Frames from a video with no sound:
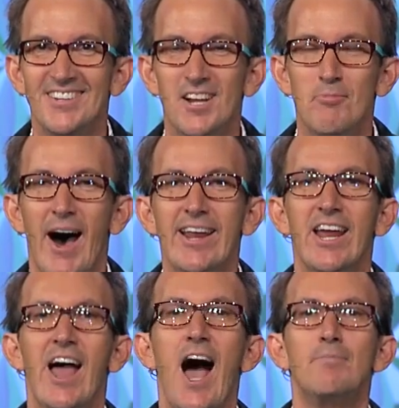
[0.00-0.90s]
Somebody
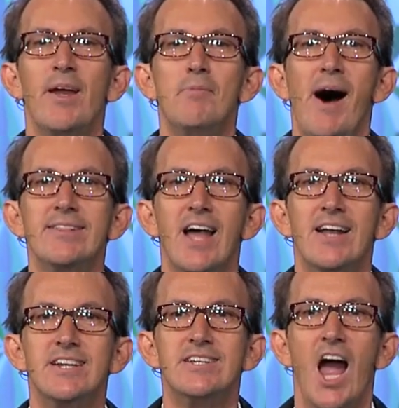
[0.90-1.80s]
get happy about
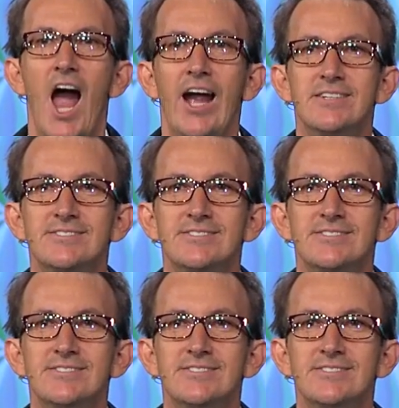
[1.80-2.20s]
that today.